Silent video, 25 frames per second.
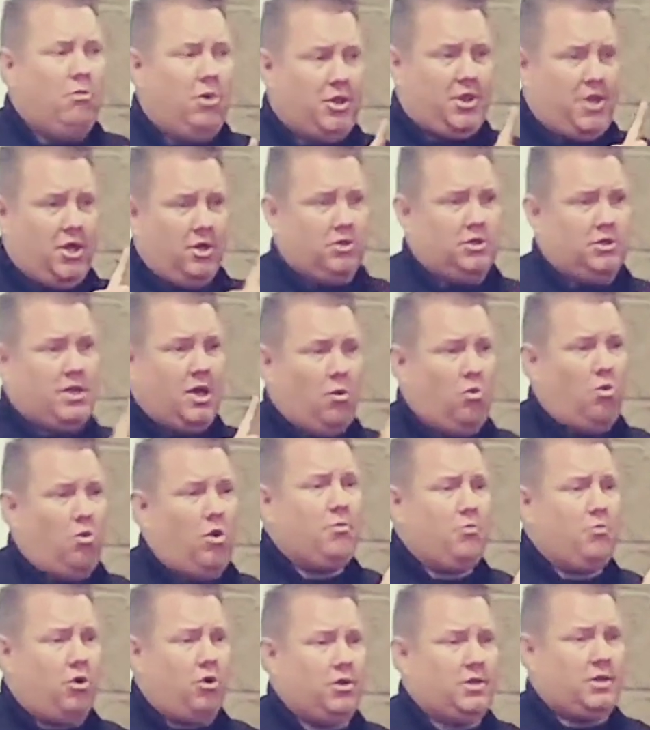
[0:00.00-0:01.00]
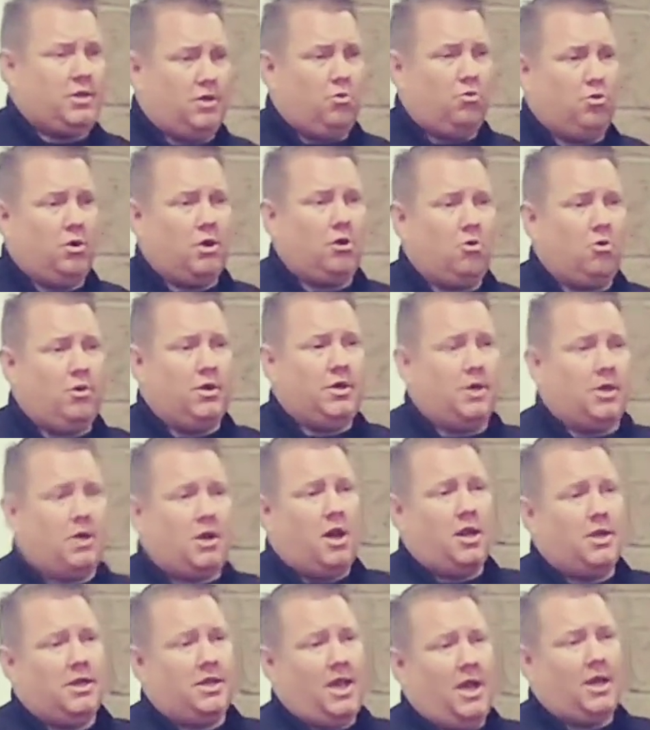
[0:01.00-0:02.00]
but there's that one person we're going to
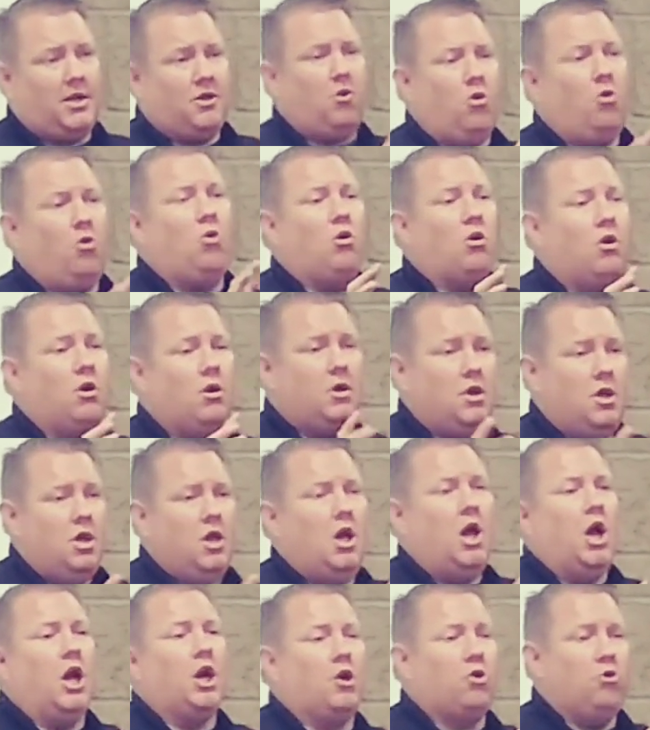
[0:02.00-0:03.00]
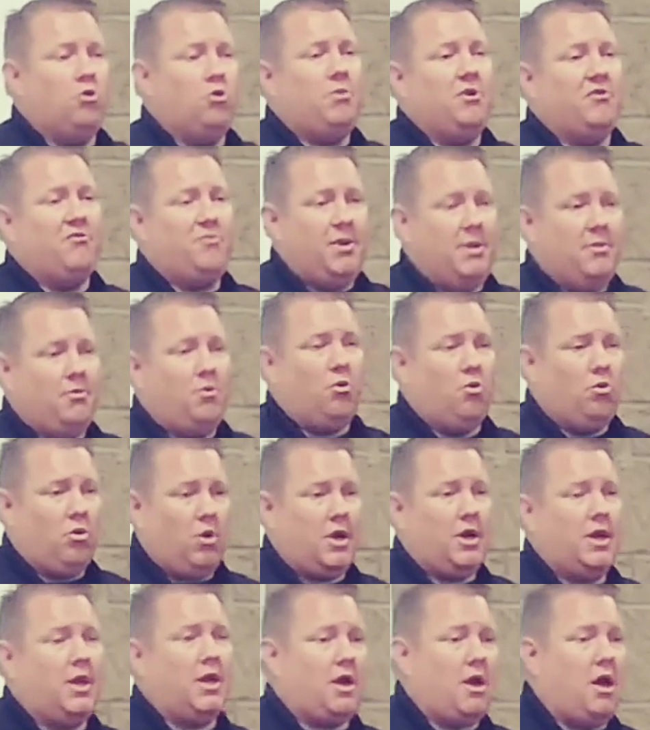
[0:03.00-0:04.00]
contact or a group of people
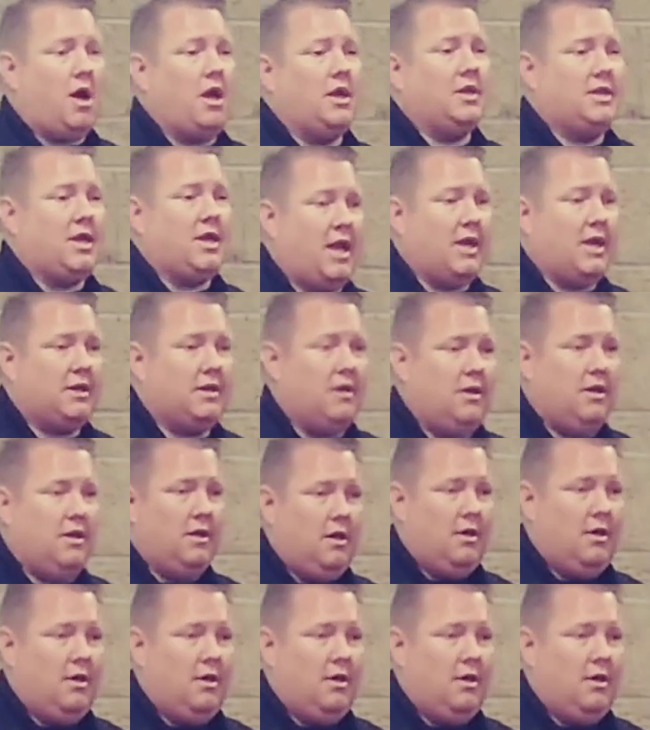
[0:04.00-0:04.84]
we're going to contact.